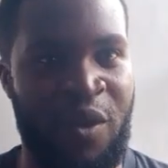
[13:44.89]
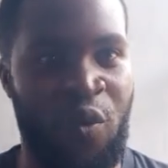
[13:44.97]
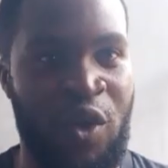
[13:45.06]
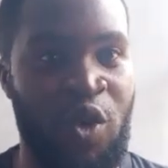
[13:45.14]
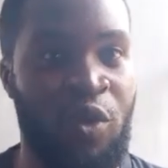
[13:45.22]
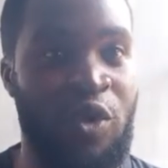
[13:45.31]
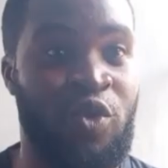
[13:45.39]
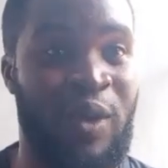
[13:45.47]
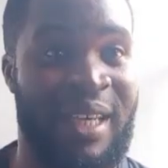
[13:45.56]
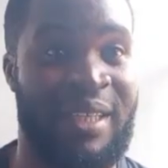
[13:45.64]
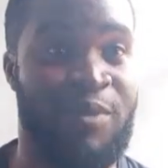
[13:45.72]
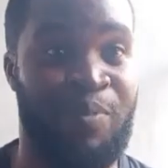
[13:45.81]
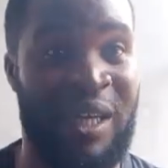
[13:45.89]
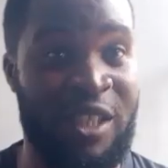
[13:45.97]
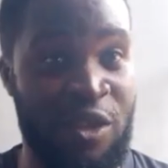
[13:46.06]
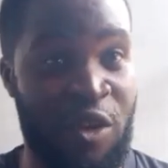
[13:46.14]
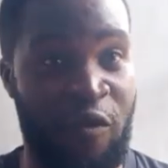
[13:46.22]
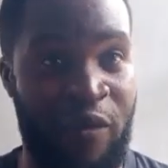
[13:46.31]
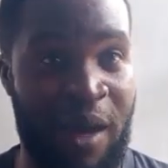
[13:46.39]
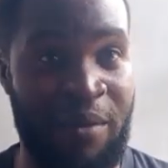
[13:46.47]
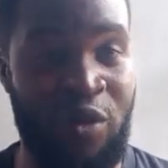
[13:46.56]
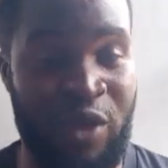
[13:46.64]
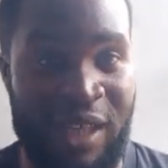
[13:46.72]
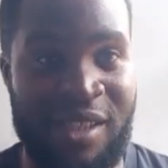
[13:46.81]
When you want to expand your
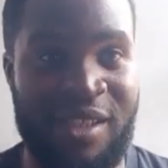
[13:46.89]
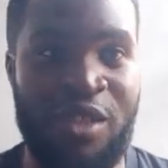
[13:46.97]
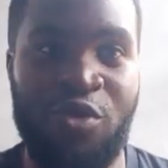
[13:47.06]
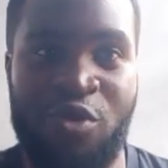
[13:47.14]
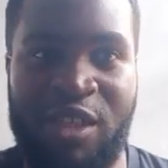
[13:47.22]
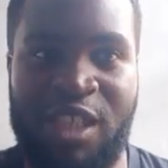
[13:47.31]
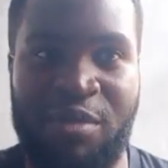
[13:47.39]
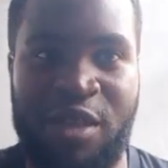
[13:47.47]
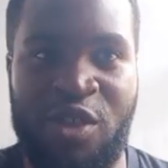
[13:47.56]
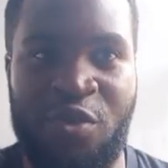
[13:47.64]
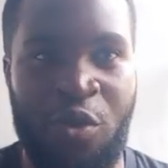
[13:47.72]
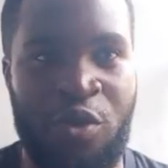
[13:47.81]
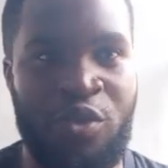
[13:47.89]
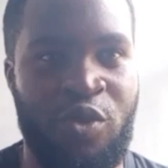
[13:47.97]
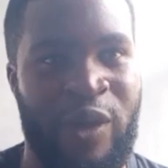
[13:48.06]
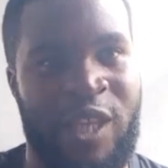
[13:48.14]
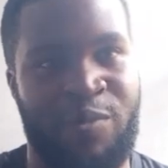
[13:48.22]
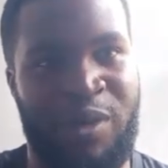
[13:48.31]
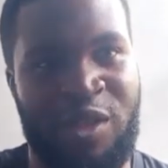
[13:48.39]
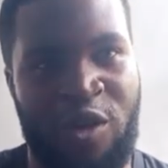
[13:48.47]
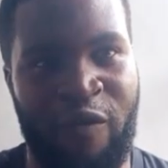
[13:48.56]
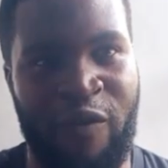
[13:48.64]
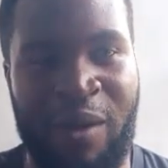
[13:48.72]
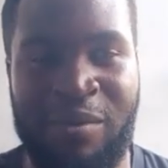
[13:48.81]
farm, you can still use the remaining ones to expand
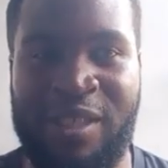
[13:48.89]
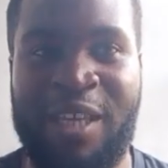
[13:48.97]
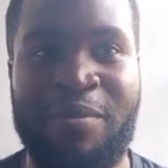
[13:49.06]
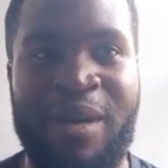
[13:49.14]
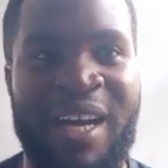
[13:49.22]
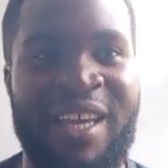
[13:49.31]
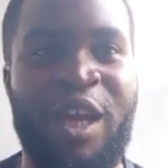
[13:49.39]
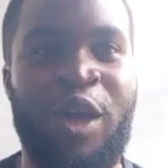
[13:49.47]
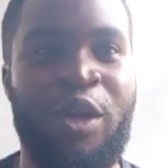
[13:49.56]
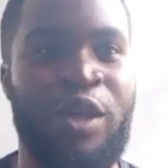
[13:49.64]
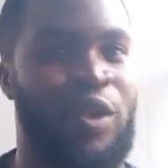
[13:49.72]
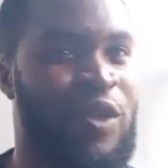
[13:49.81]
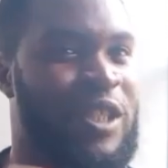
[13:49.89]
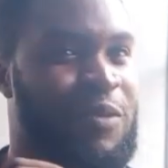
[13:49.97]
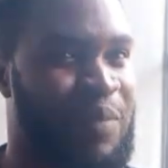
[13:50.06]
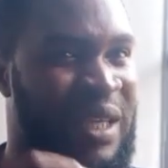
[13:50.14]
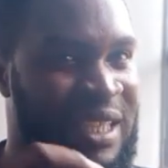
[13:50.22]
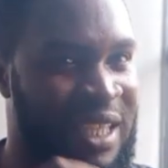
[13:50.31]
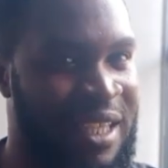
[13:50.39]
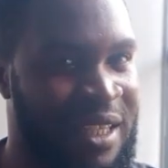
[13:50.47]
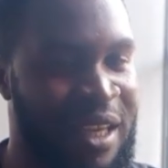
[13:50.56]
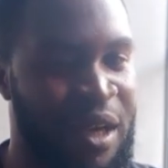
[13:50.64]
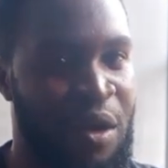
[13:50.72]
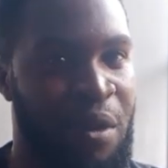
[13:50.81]
your farm, thereby not
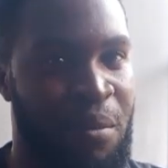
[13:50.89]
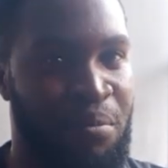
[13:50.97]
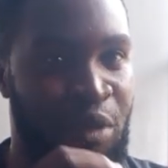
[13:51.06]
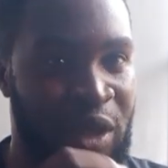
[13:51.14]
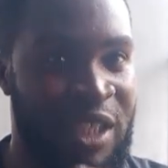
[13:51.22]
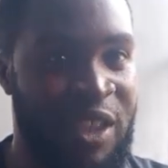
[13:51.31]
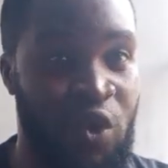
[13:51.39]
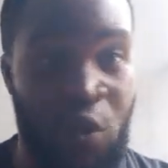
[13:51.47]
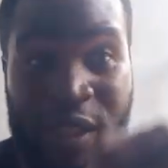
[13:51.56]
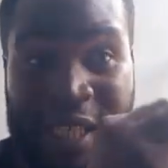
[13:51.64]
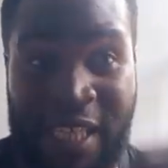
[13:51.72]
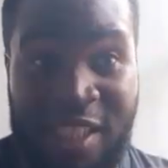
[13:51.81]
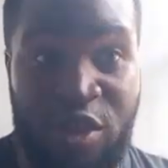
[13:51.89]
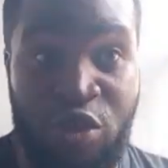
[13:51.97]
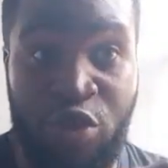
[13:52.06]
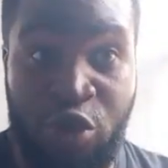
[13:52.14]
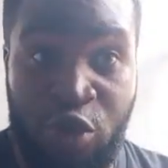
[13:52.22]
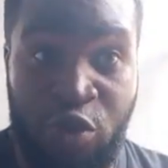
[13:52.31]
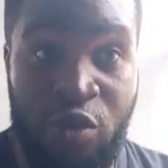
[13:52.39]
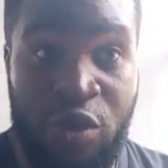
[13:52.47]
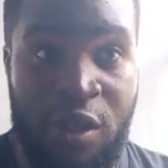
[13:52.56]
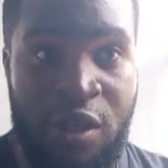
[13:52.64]
spending money to get new